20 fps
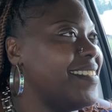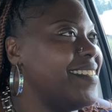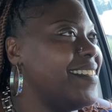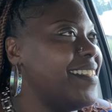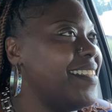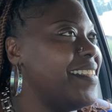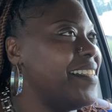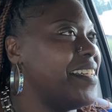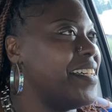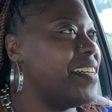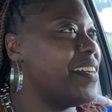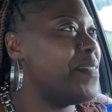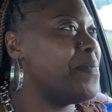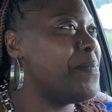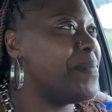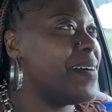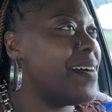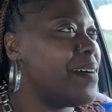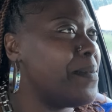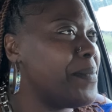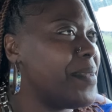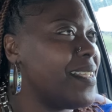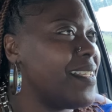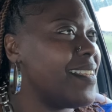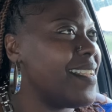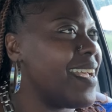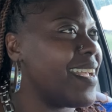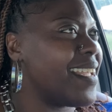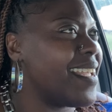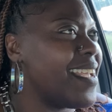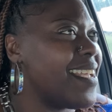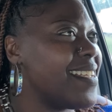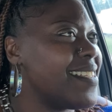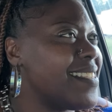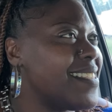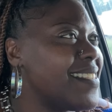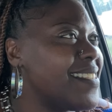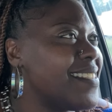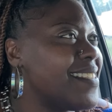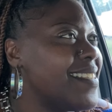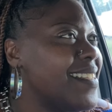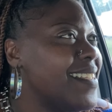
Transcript: the love bombing, I guess.